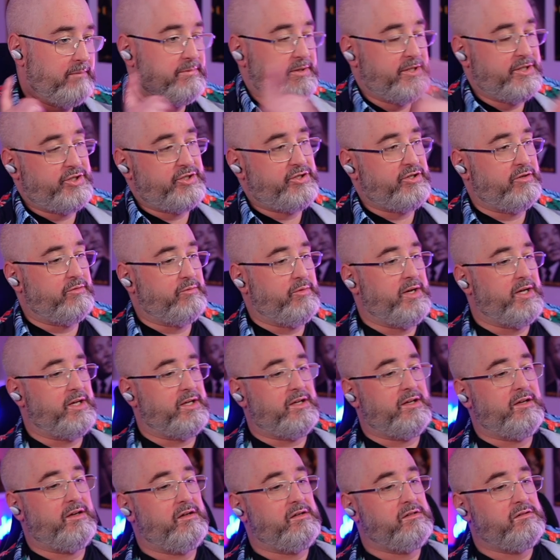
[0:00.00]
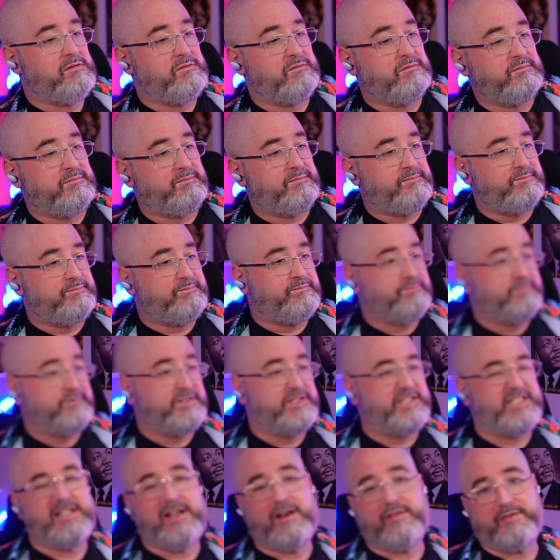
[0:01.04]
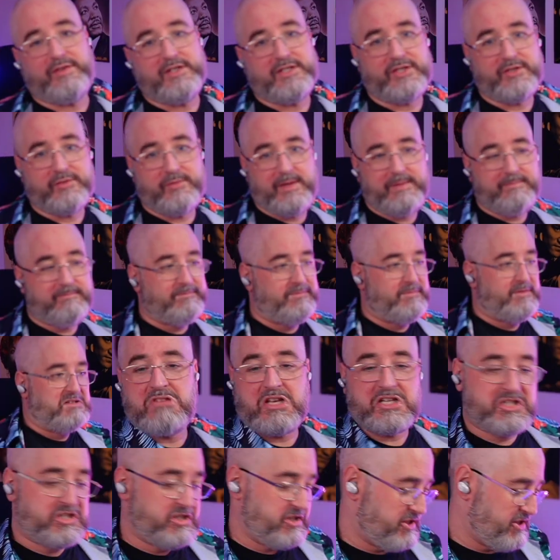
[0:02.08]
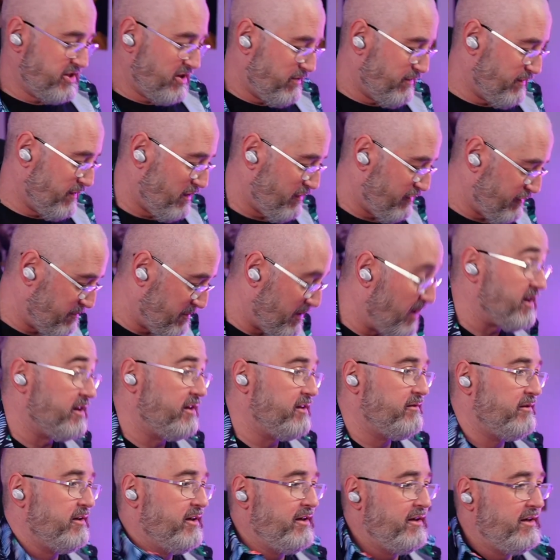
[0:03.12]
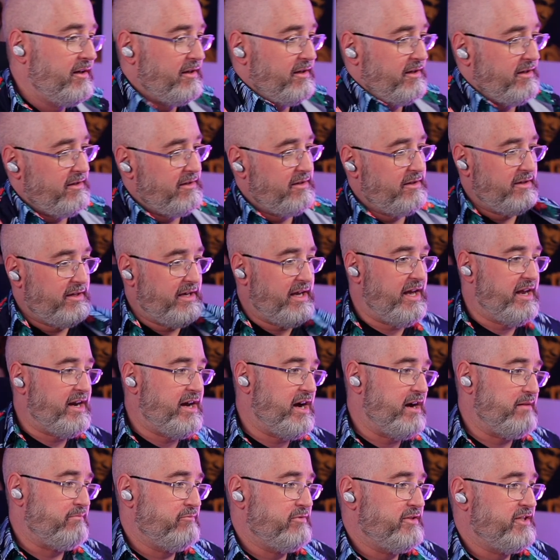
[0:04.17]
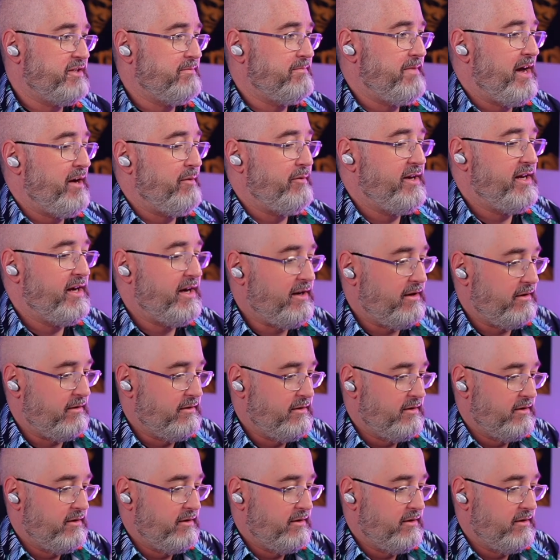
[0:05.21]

But it's John Wick. It's nothing to him. Dash yourself off, mate. Get up. What's the matter with you?